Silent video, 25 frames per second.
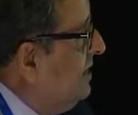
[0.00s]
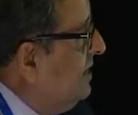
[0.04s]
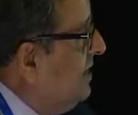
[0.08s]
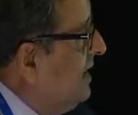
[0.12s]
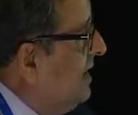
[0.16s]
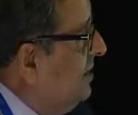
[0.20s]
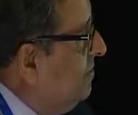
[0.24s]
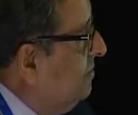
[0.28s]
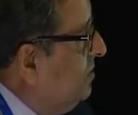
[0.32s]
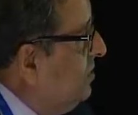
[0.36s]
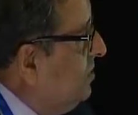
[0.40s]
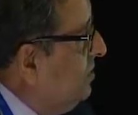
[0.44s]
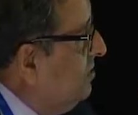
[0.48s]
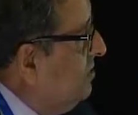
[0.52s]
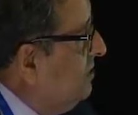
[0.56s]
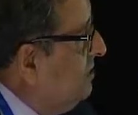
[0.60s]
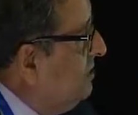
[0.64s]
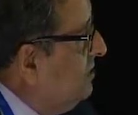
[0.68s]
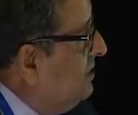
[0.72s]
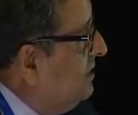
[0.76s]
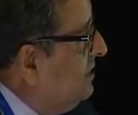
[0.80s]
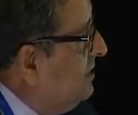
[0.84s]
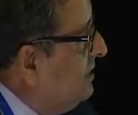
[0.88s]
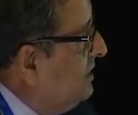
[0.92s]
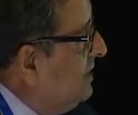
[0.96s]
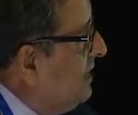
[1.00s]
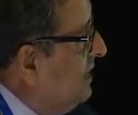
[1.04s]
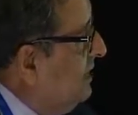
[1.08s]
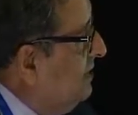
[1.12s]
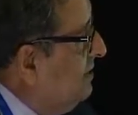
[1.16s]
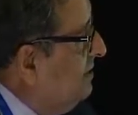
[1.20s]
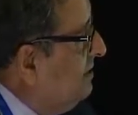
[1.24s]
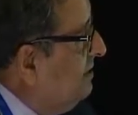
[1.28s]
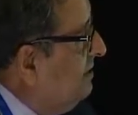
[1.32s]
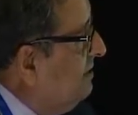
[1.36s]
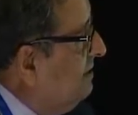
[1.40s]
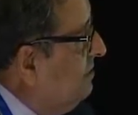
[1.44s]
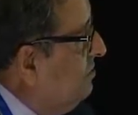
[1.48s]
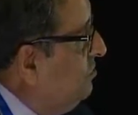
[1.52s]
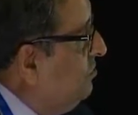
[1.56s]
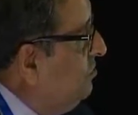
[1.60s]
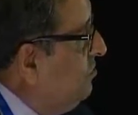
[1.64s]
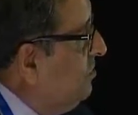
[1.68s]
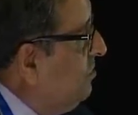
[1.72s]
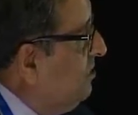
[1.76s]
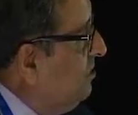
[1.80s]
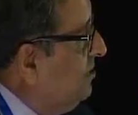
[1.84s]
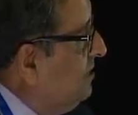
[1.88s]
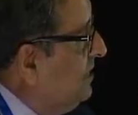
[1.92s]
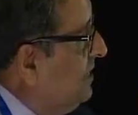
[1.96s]
mTOR, again, you
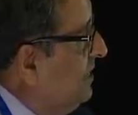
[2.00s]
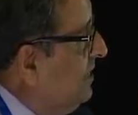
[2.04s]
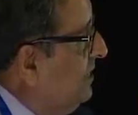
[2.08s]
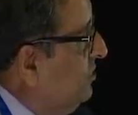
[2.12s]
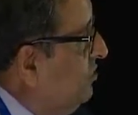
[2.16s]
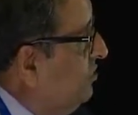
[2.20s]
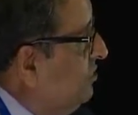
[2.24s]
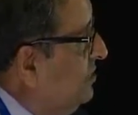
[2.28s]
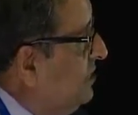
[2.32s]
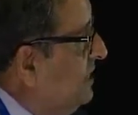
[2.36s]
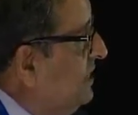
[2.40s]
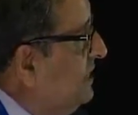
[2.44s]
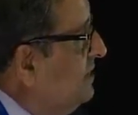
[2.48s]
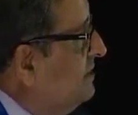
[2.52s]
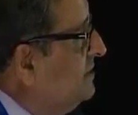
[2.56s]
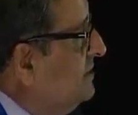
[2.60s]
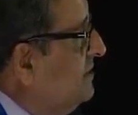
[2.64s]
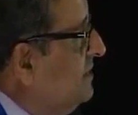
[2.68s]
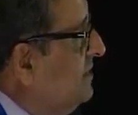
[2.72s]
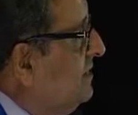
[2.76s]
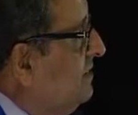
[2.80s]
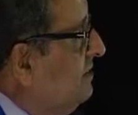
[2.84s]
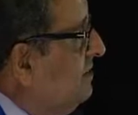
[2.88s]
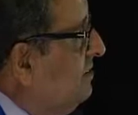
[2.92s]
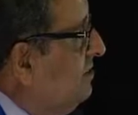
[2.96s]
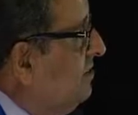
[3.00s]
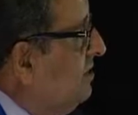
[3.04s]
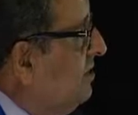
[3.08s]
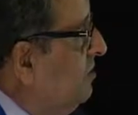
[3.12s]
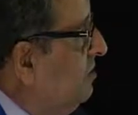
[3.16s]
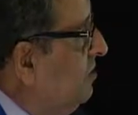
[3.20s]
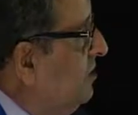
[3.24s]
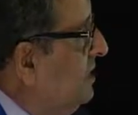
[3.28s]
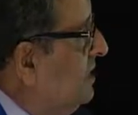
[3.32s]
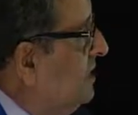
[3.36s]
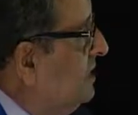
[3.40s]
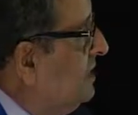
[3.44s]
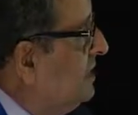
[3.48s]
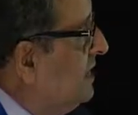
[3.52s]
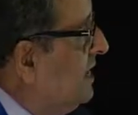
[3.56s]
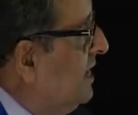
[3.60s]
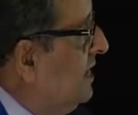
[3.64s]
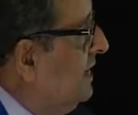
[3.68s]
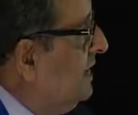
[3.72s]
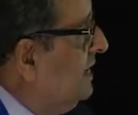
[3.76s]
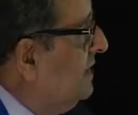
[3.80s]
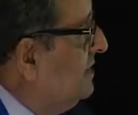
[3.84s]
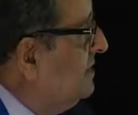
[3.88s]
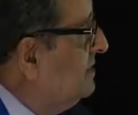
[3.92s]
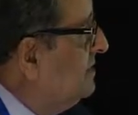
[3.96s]
already know that serine threonine
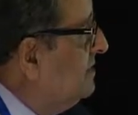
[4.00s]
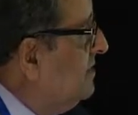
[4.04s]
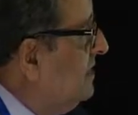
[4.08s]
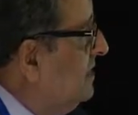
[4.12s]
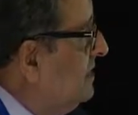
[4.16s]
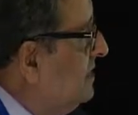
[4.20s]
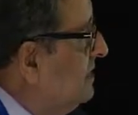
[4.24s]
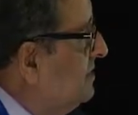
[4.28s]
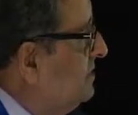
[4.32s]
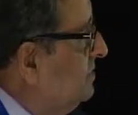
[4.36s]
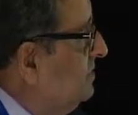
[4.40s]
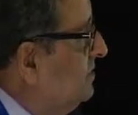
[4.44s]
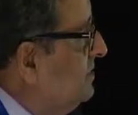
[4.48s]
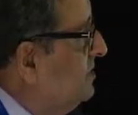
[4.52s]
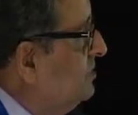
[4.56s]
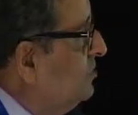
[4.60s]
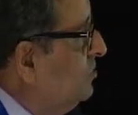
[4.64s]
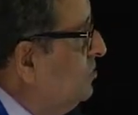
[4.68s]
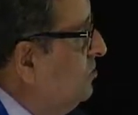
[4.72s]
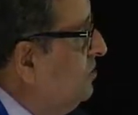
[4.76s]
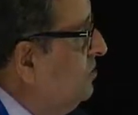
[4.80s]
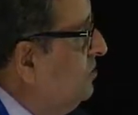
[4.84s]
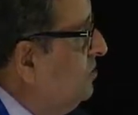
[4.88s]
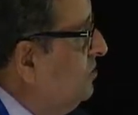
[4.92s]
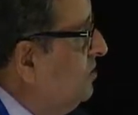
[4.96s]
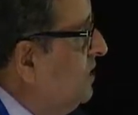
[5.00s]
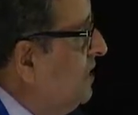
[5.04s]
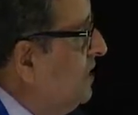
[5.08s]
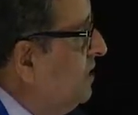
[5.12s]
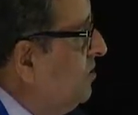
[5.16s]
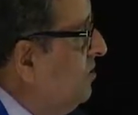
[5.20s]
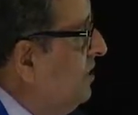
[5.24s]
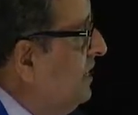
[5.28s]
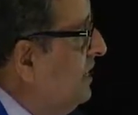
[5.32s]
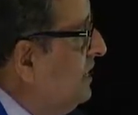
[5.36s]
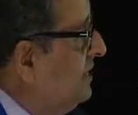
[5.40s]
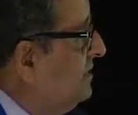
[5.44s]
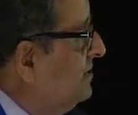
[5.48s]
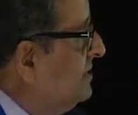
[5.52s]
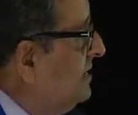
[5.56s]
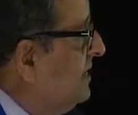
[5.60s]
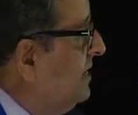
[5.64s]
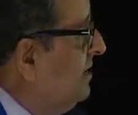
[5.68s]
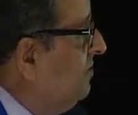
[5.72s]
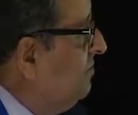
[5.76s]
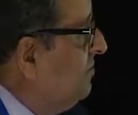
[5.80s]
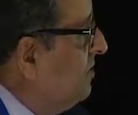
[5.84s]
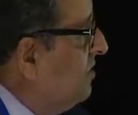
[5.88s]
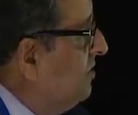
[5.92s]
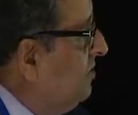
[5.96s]
kinase that has been shown to regulate
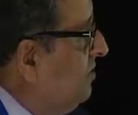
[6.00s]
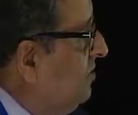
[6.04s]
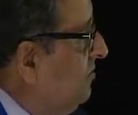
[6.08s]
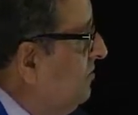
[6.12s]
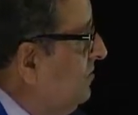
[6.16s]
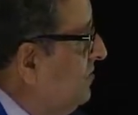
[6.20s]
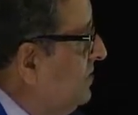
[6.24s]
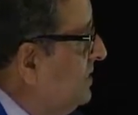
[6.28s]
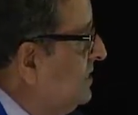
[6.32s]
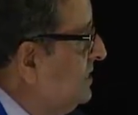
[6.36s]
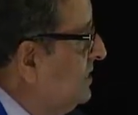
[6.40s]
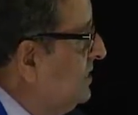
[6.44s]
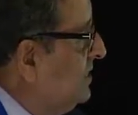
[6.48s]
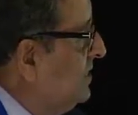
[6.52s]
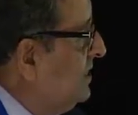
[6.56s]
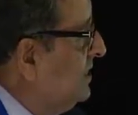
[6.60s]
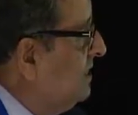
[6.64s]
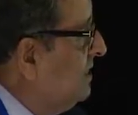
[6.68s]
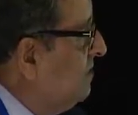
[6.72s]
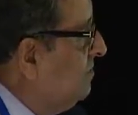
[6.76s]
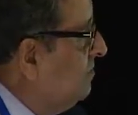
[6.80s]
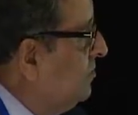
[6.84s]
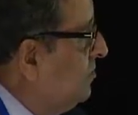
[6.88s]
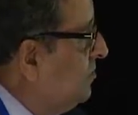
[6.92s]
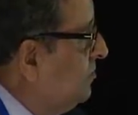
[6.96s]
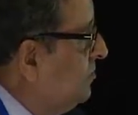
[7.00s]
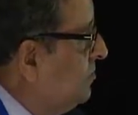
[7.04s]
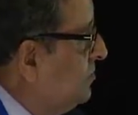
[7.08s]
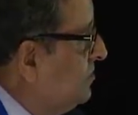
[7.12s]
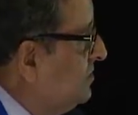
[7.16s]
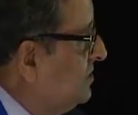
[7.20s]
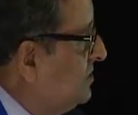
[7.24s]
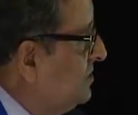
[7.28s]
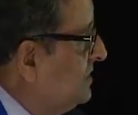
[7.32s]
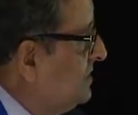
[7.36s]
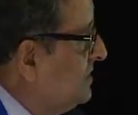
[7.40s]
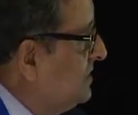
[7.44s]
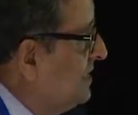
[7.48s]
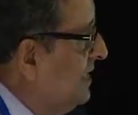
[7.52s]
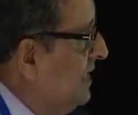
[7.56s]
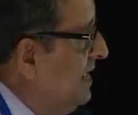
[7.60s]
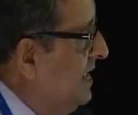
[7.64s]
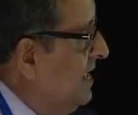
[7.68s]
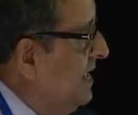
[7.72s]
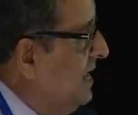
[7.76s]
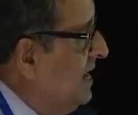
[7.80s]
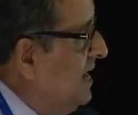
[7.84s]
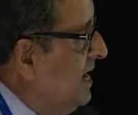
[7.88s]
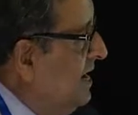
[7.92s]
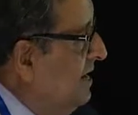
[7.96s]
cell proliferation and apoptosis.
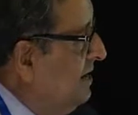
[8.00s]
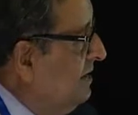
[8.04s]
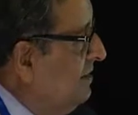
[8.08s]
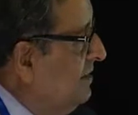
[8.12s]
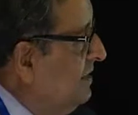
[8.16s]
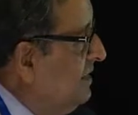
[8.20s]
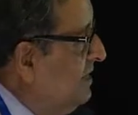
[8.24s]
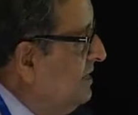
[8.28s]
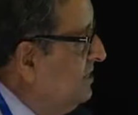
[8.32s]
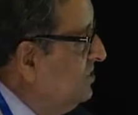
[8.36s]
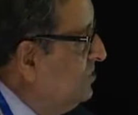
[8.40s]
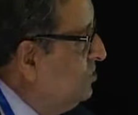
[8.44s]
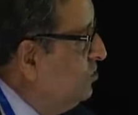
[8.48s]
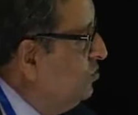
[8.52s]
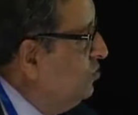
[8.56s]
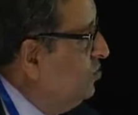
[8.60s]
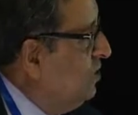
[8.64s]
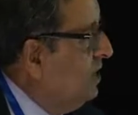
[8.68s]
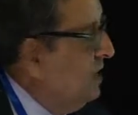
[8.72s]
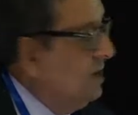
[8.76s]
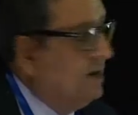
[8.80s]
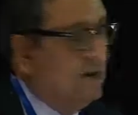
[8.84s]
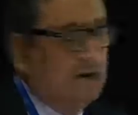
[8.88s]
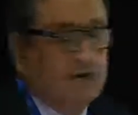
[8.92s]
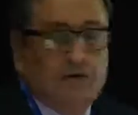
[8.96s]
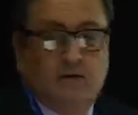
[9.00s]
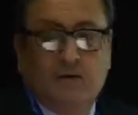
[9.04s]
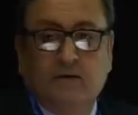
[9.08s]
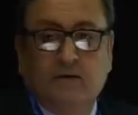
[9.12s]
And these two are,